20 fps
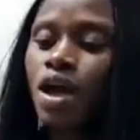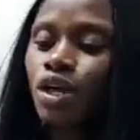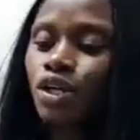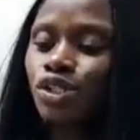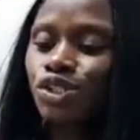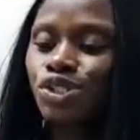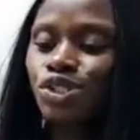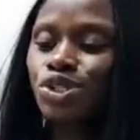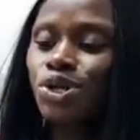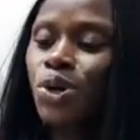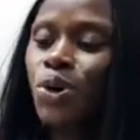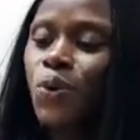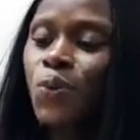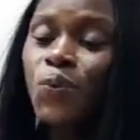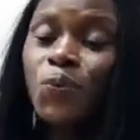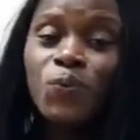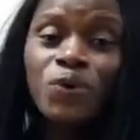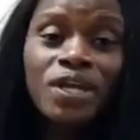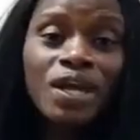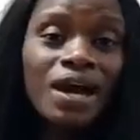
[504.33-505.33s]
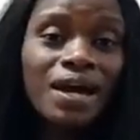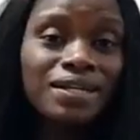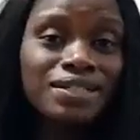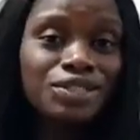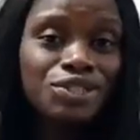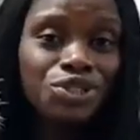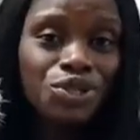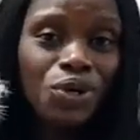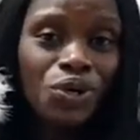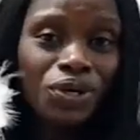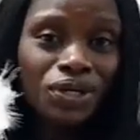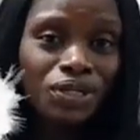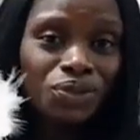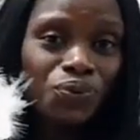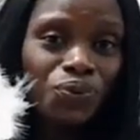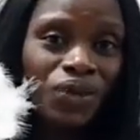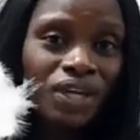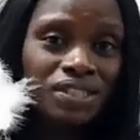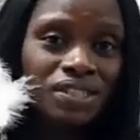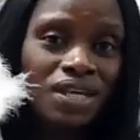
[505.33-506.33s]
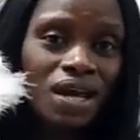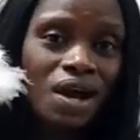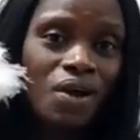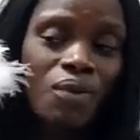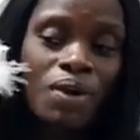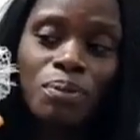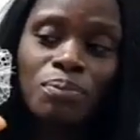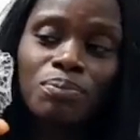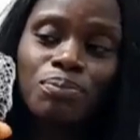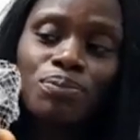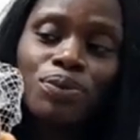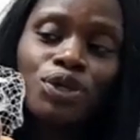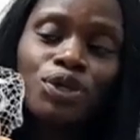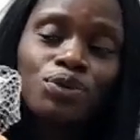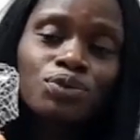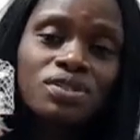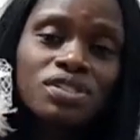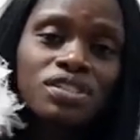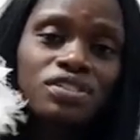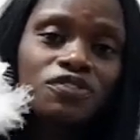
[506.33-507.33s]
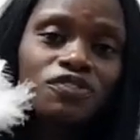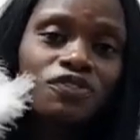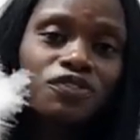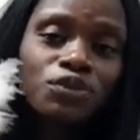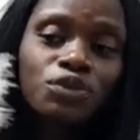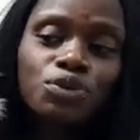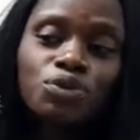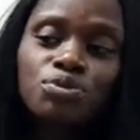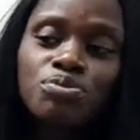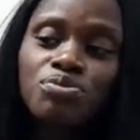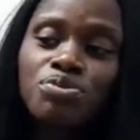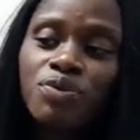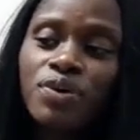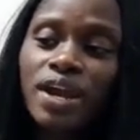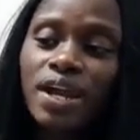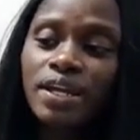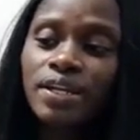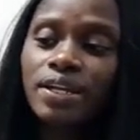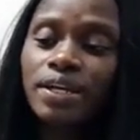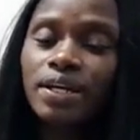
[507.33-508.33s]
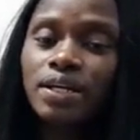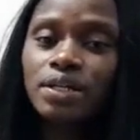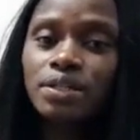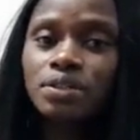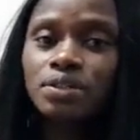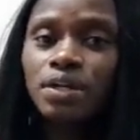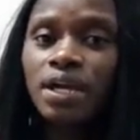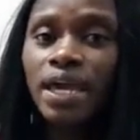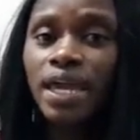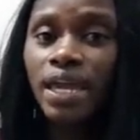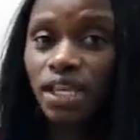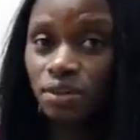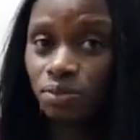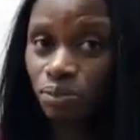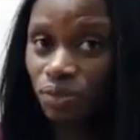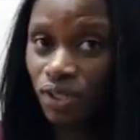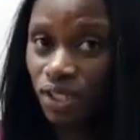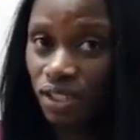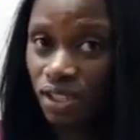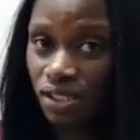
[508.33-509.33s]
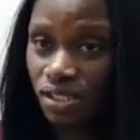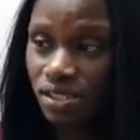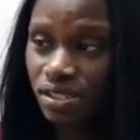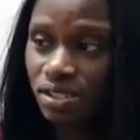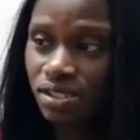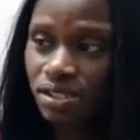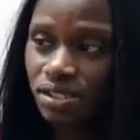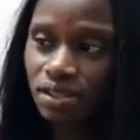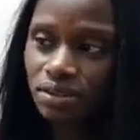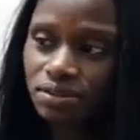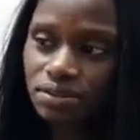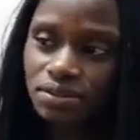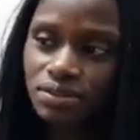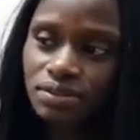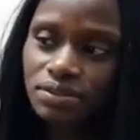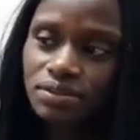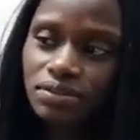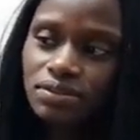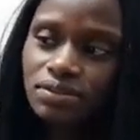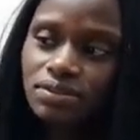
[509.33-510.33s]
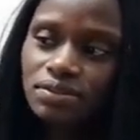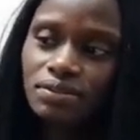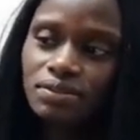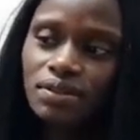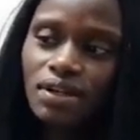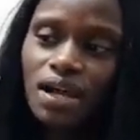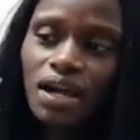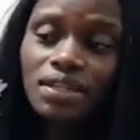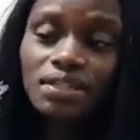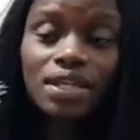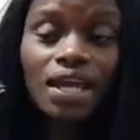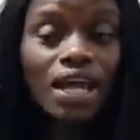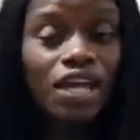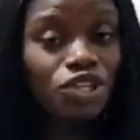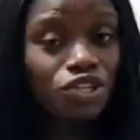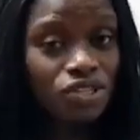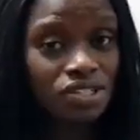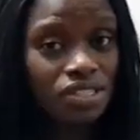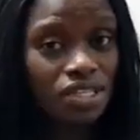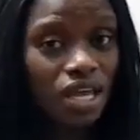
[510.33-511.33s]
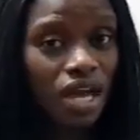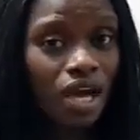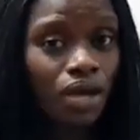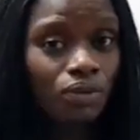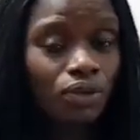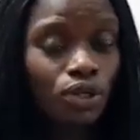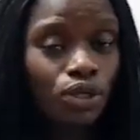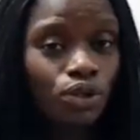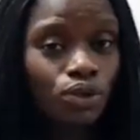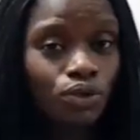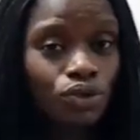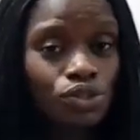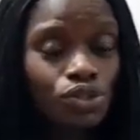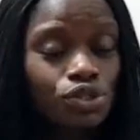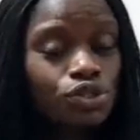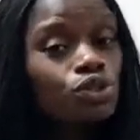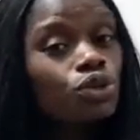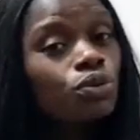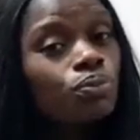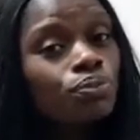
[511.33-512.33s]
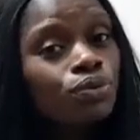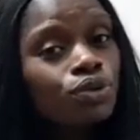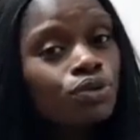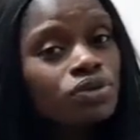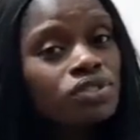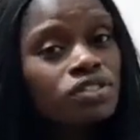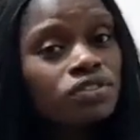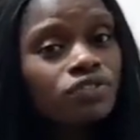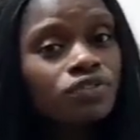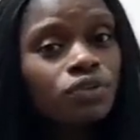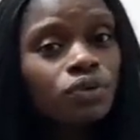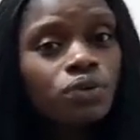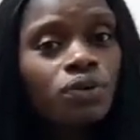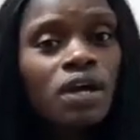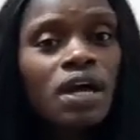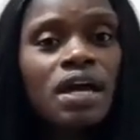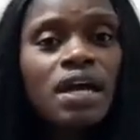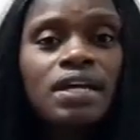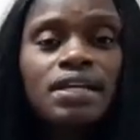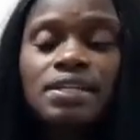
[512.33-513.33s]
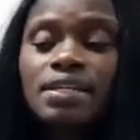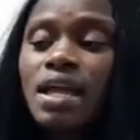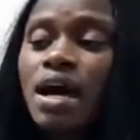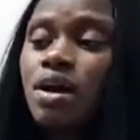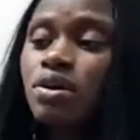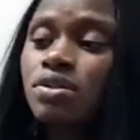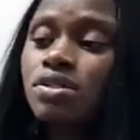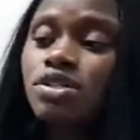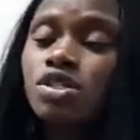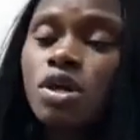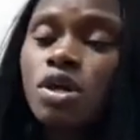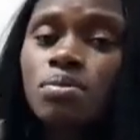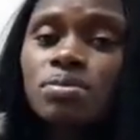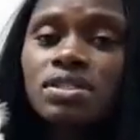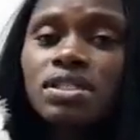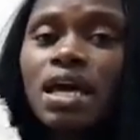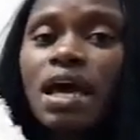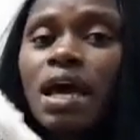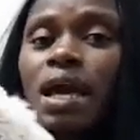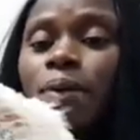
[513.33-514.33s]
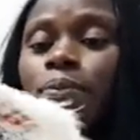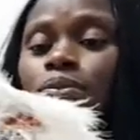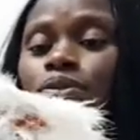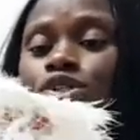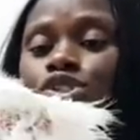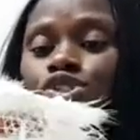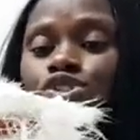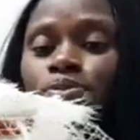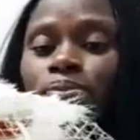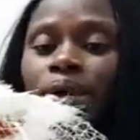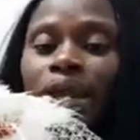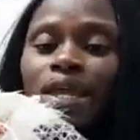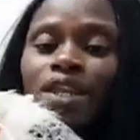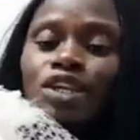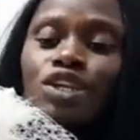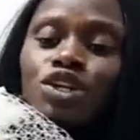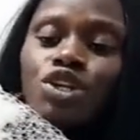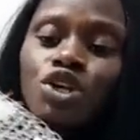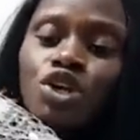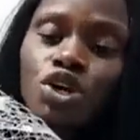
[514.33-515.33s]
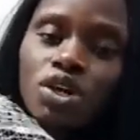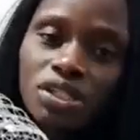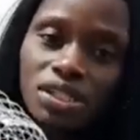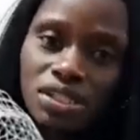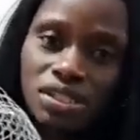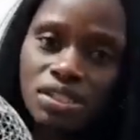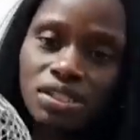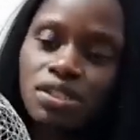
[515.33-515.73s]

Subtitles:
So we are done with our beautiful bridal headpiece, and can you see how it looks? So beautiful. Now sometimes you might not